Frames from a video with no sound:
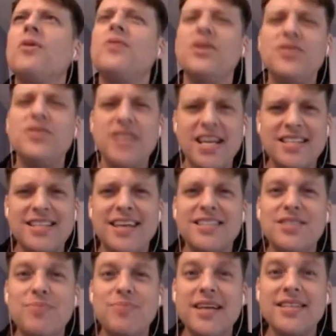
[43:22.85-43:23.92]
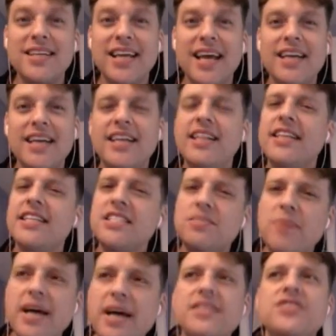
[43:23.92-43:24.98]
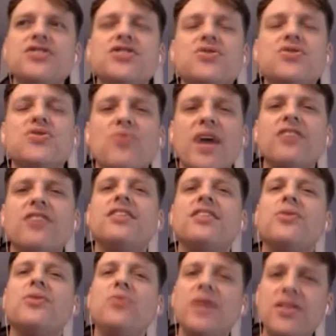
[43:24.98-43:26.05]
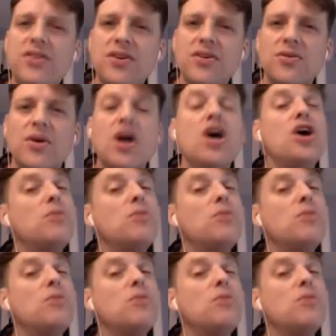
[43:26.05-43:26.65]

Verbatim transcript: you taste that spice again and that the spice is just regularly with you